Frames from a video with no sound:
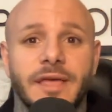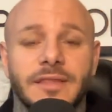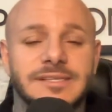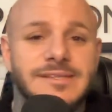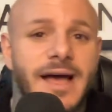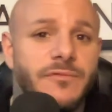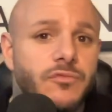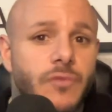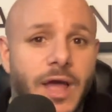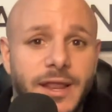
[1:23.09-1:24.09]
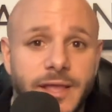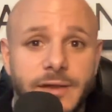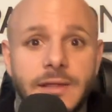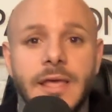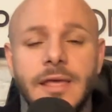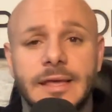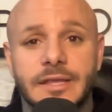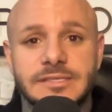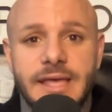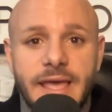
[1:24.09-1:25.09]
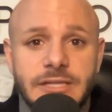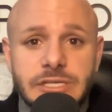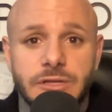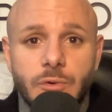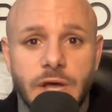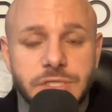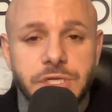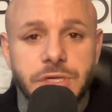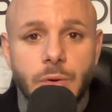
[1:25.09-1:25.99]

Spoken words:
let's dive right in and let's answer the question,